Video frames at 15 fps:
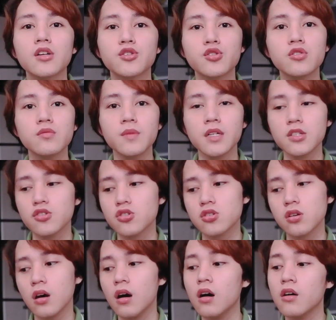too
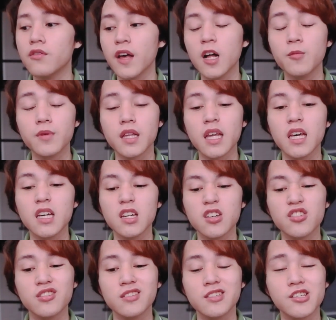much of helm clay
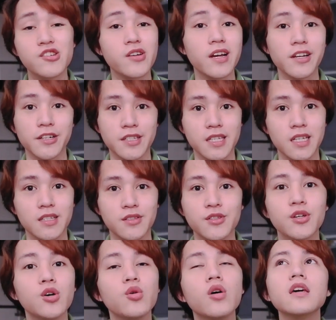could dry your skin.
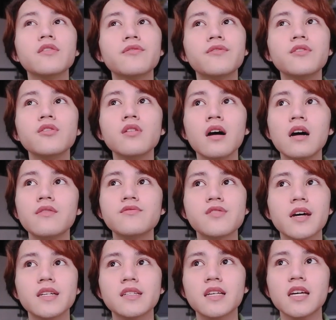So if you have
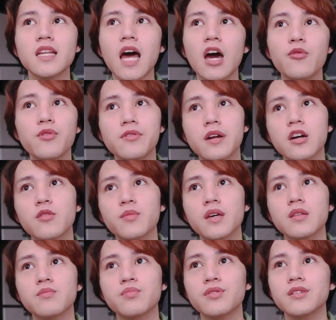dry skin, I would
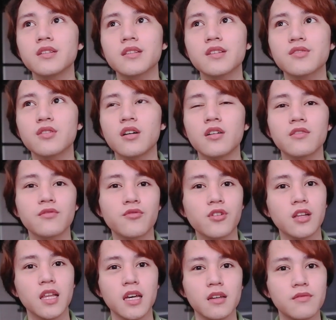recommend putting this on
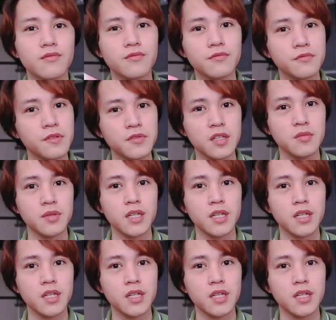for like 15